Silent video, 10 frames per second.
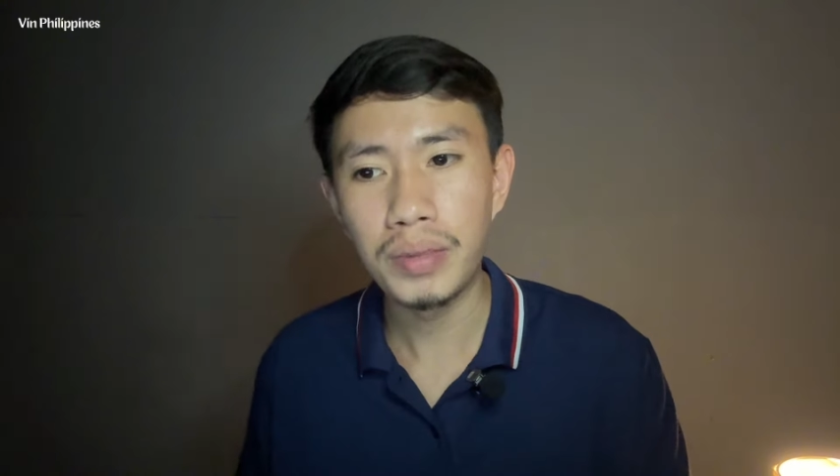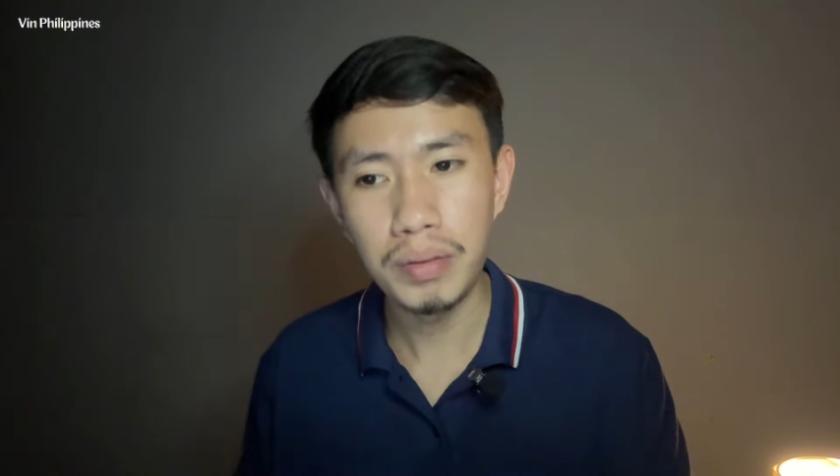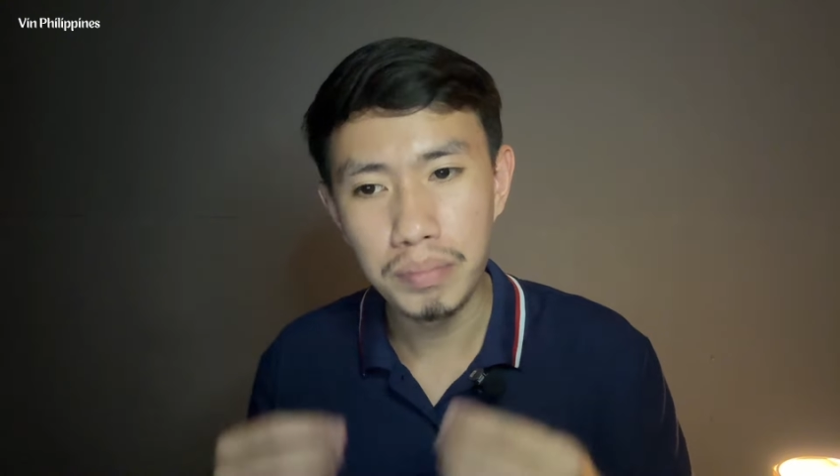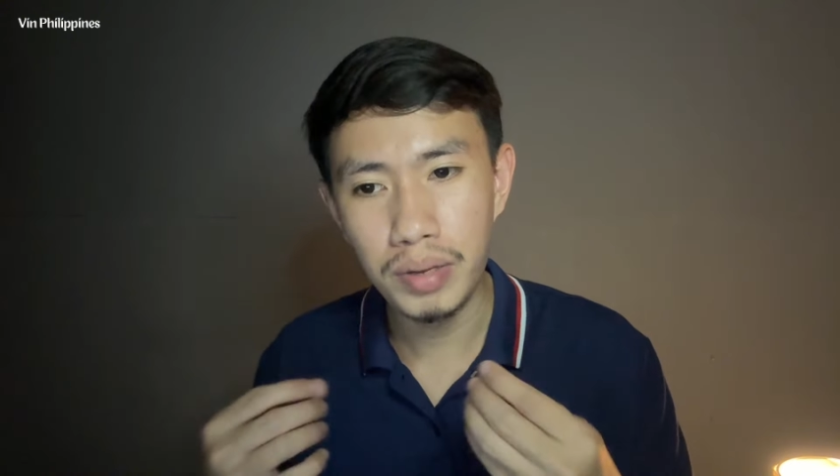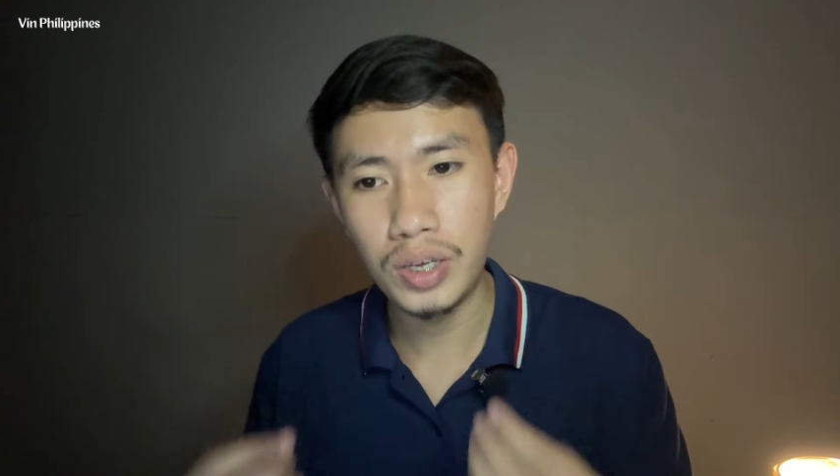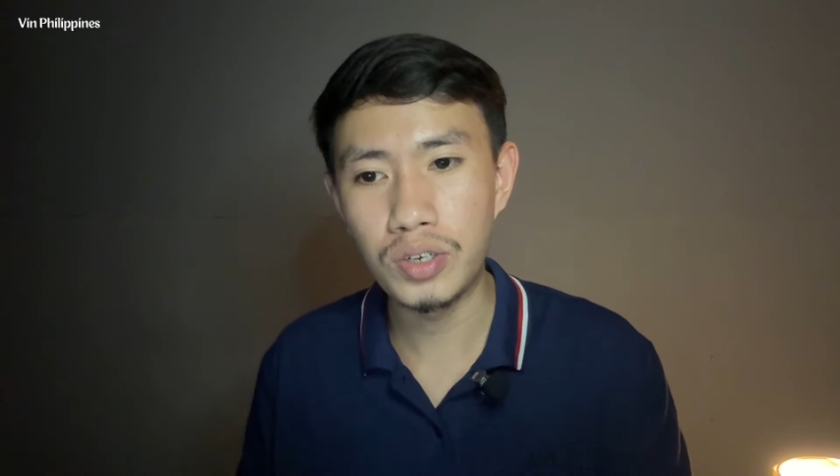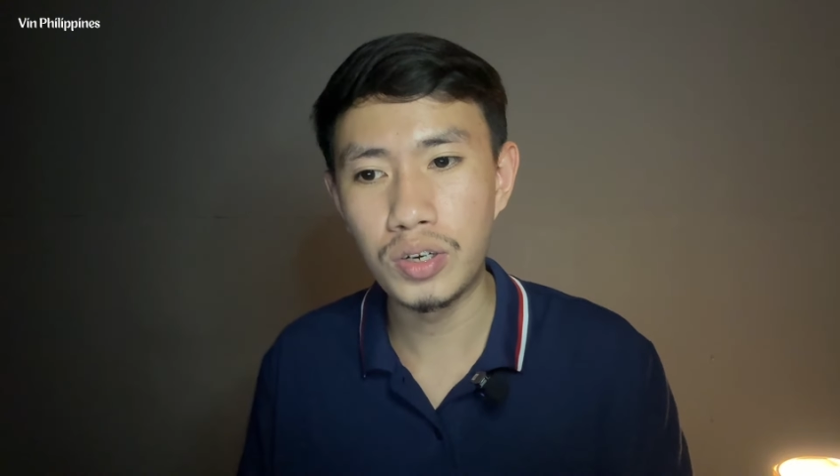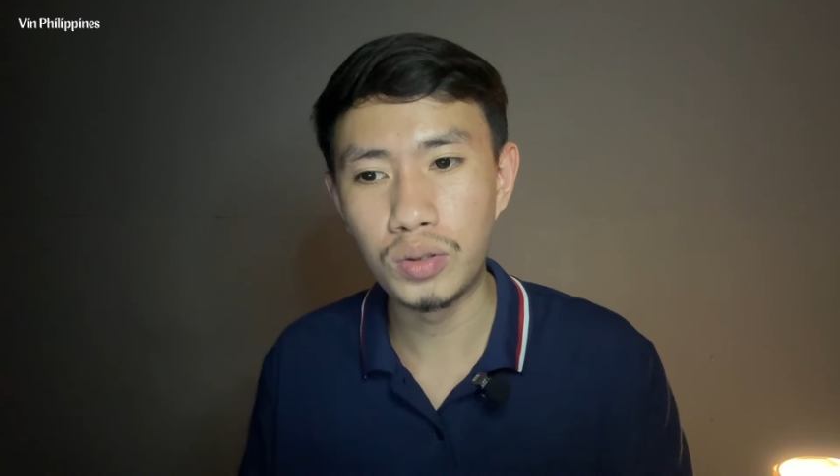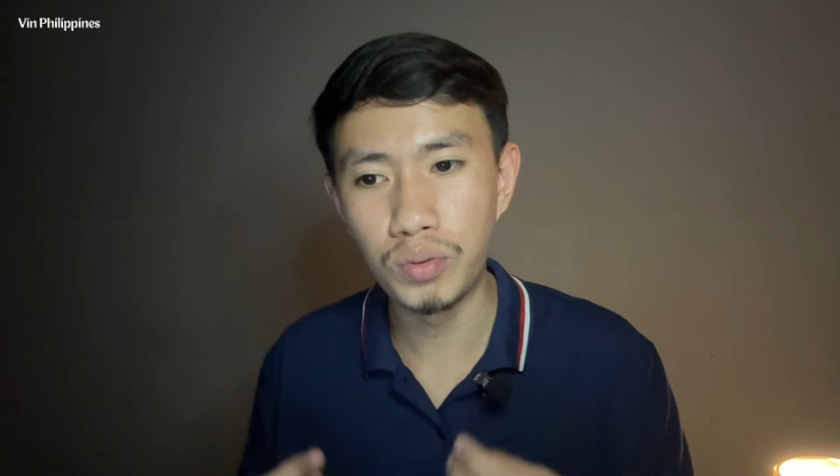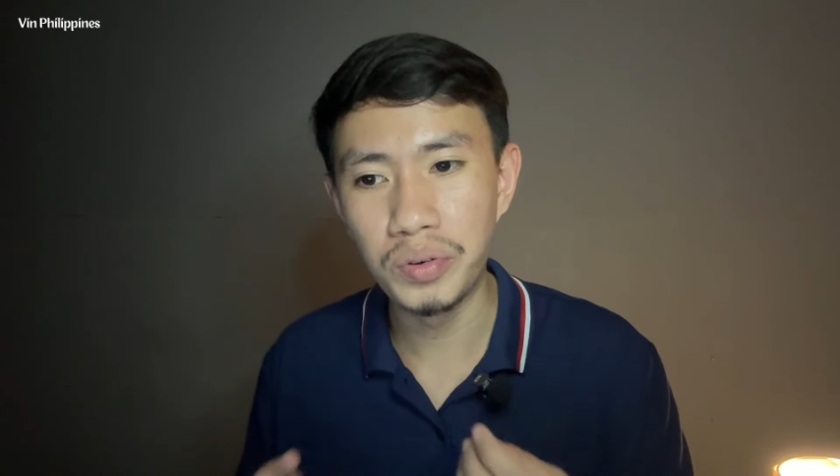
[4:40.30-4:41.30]
make sure
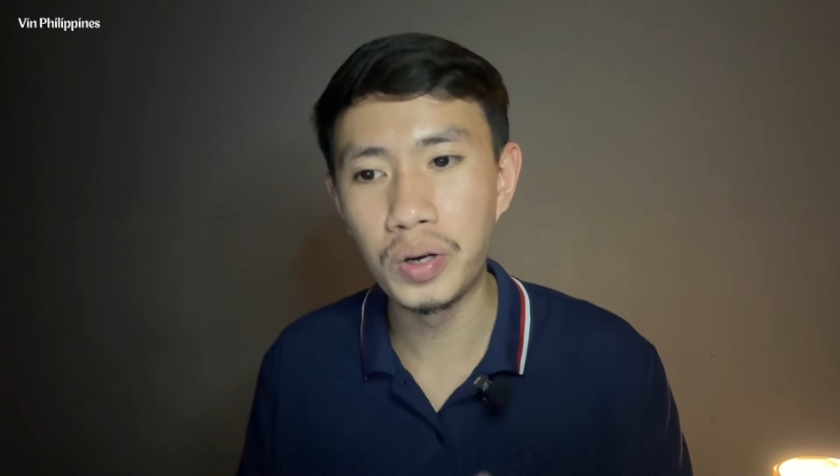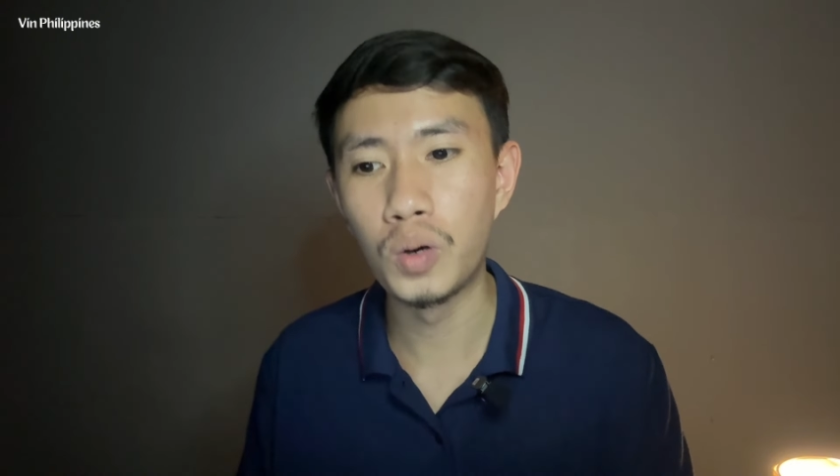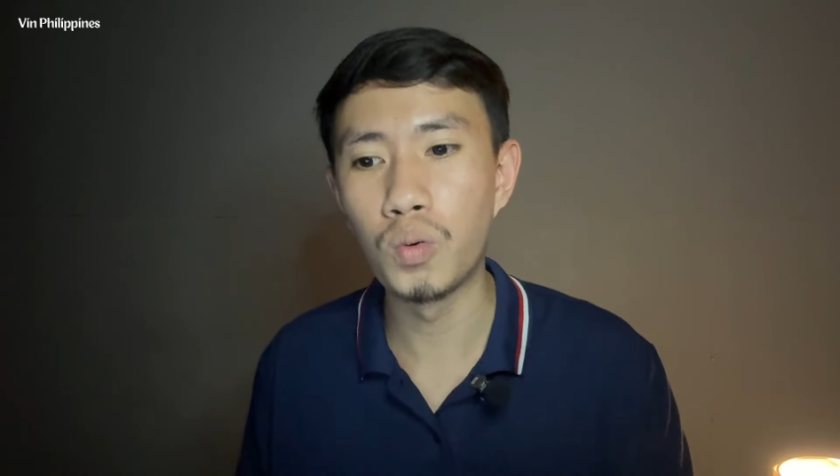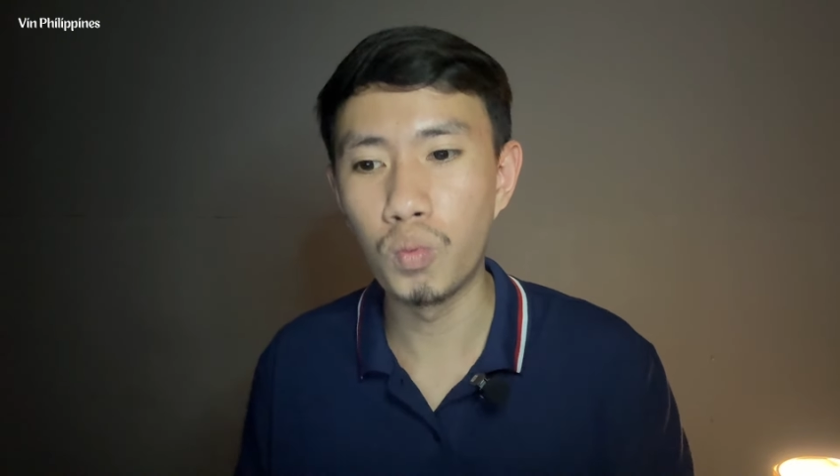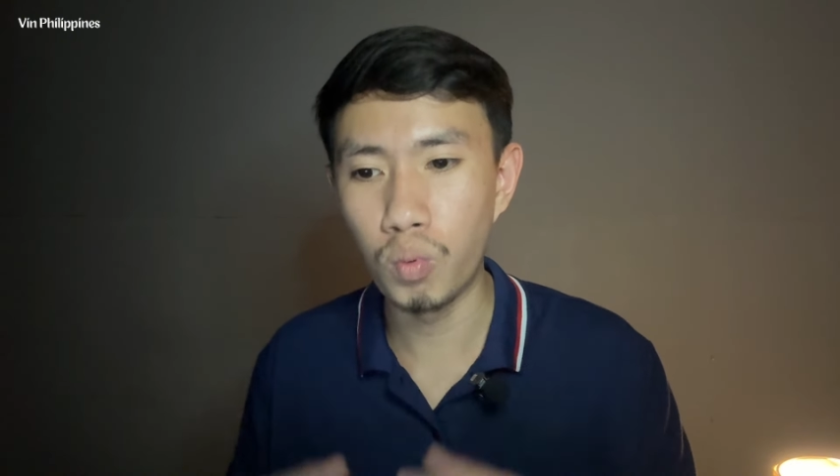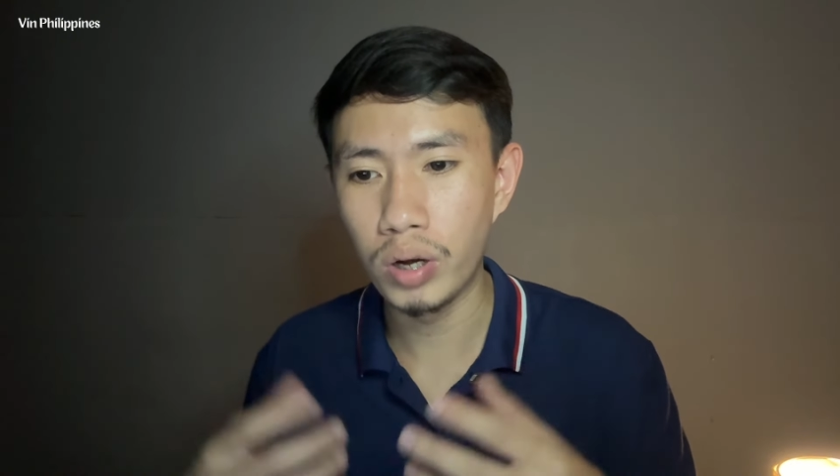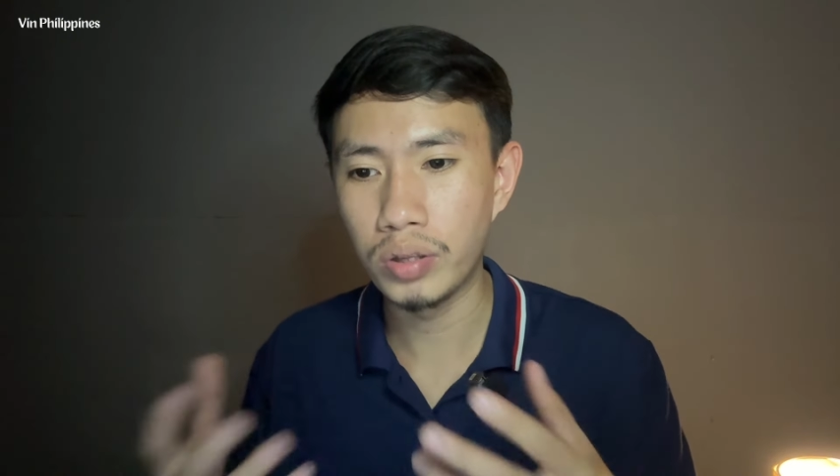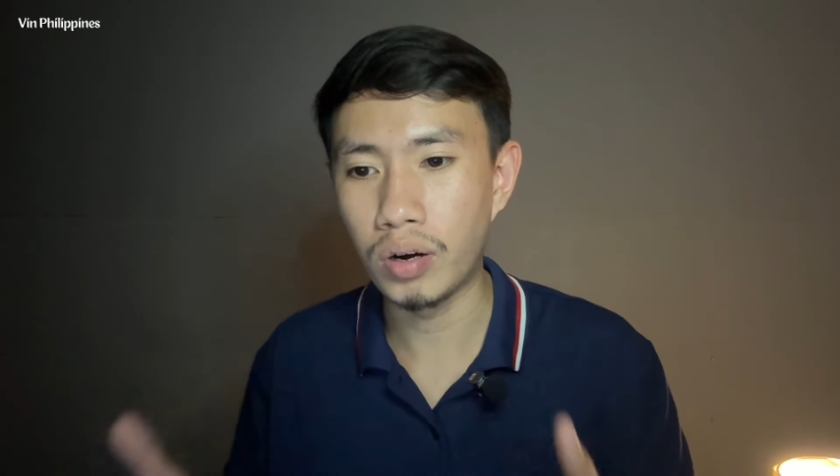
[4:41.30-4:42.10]
to know what